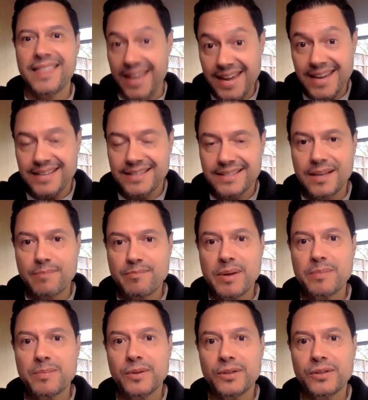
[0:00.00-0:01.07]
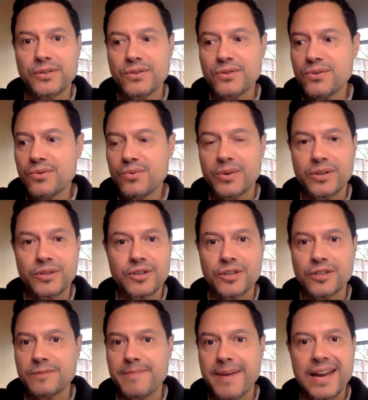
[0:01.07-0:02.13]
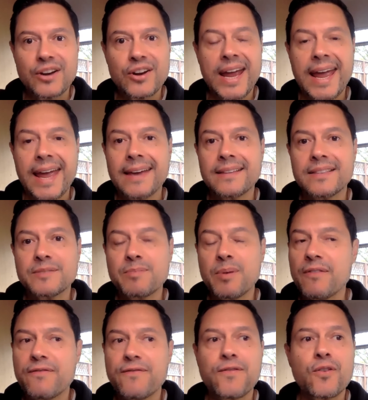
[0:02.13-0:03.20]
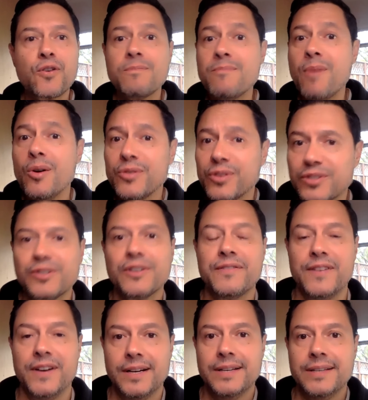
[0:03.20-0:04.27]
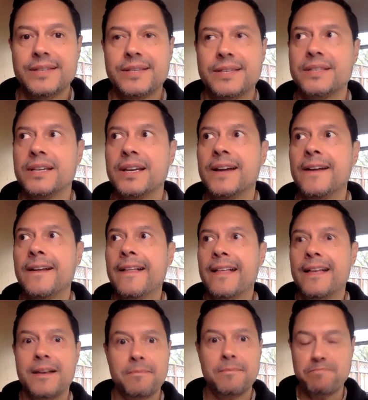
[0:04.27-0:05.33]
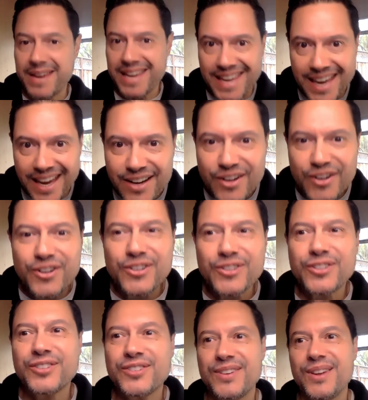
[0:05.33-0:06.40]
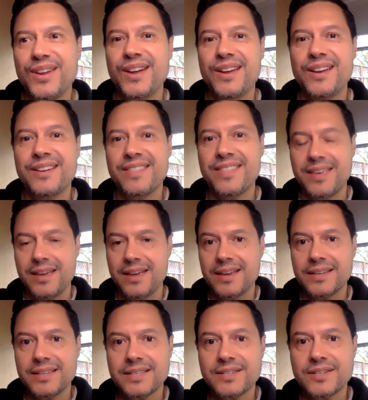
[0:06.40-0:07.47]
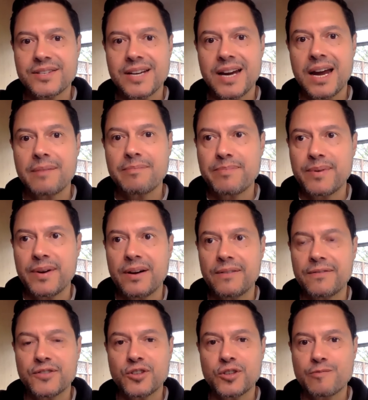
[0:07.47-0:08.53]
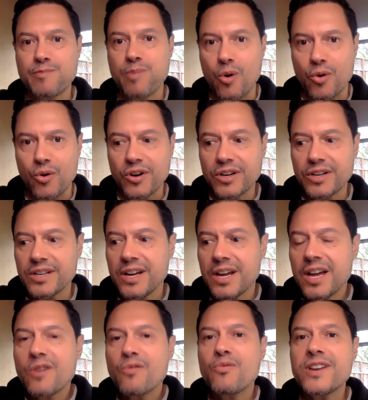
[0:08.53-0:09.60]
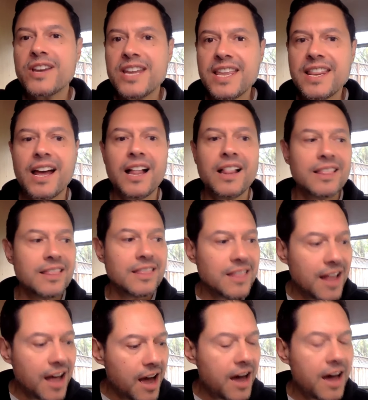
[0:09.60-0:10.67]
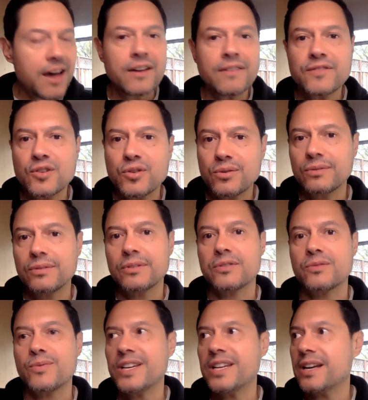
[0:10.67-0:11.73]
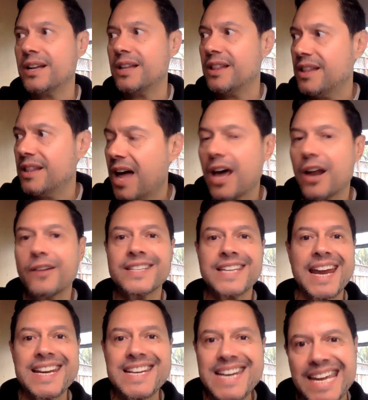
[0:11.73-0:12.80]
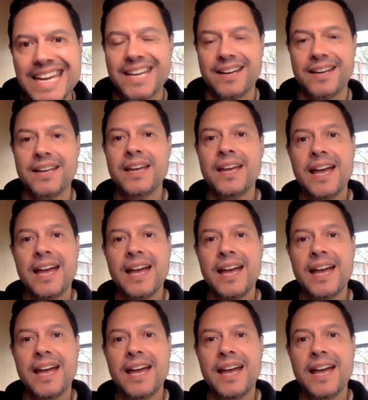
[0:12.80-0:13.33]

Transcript: things that people do with just bare hands. But for most of us, beginners in this type of sport, we need a lot of tools. We need a lot of technique.